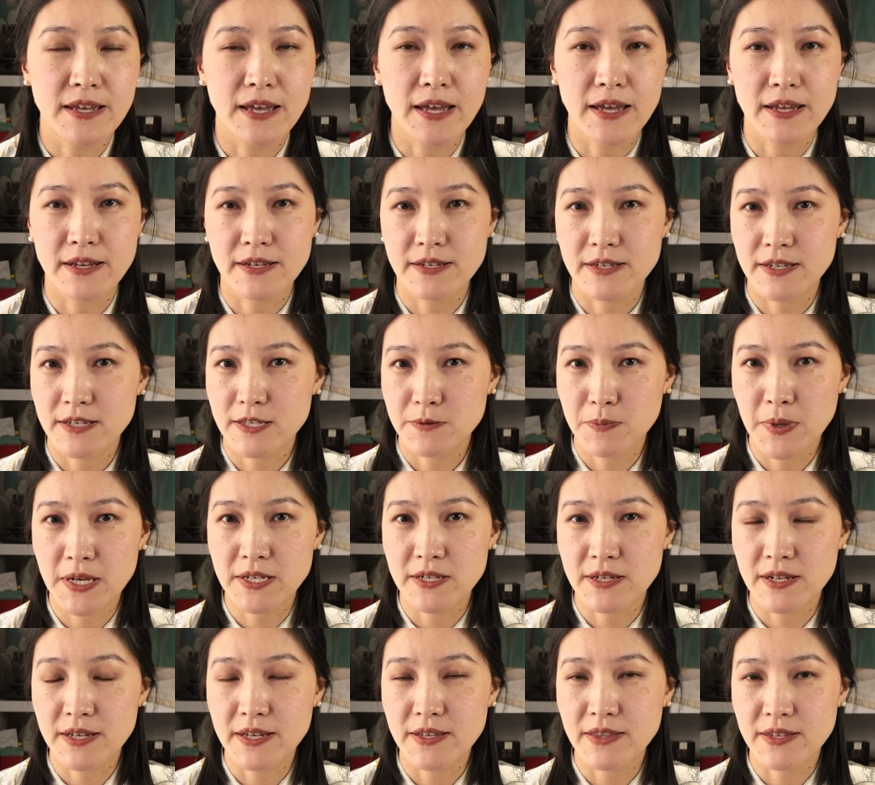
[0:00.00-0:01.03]
and
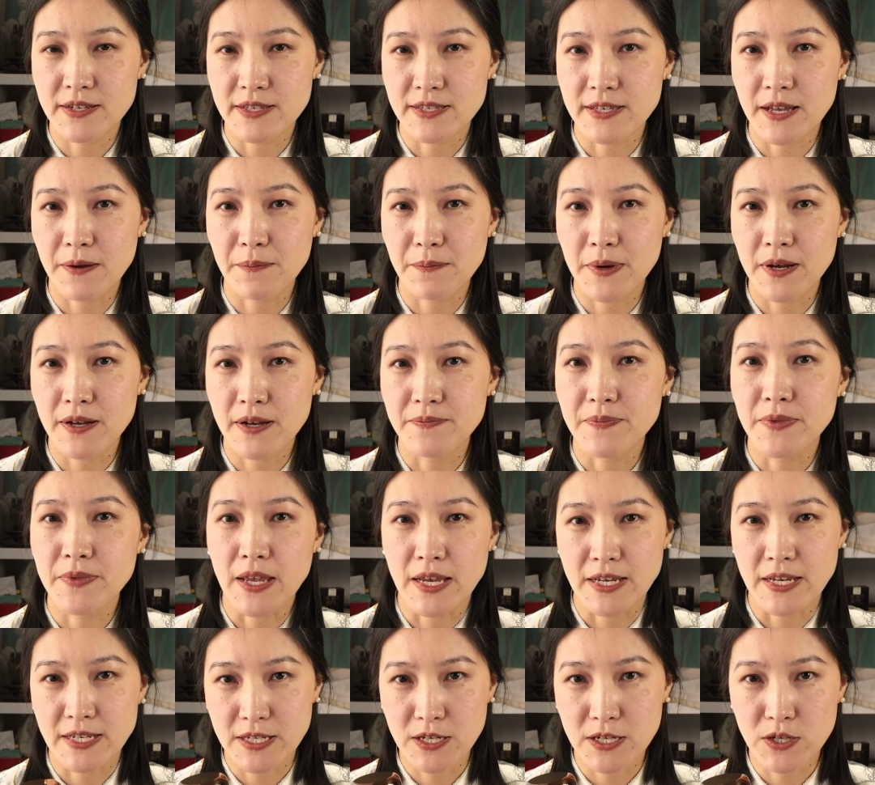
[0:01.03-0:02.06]
especially in the summer,
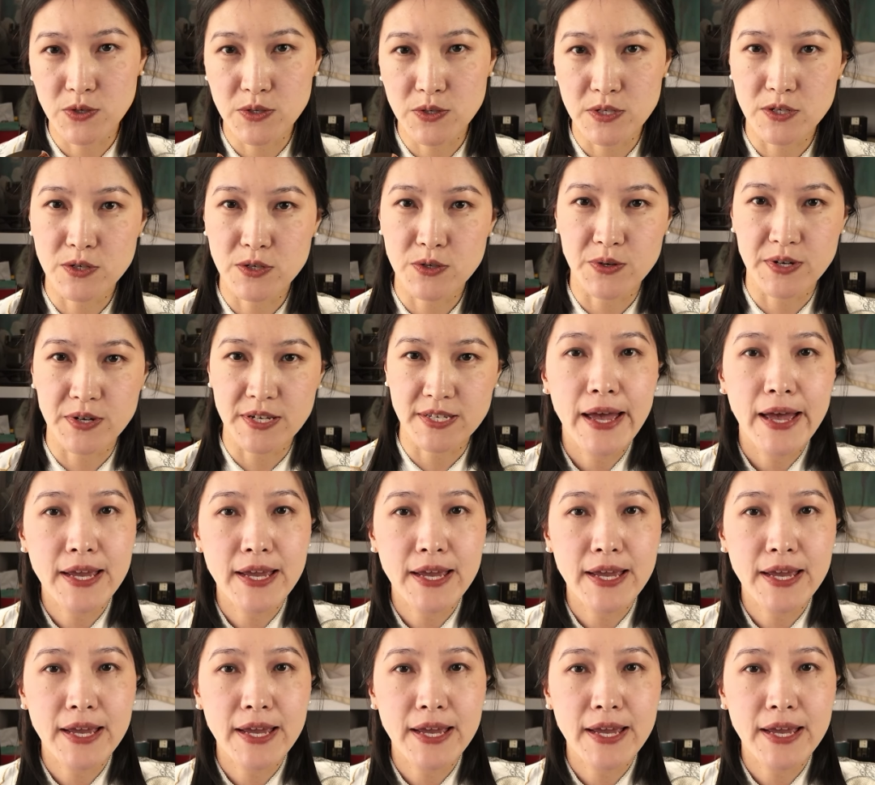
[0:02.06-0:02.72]
it's a good choice.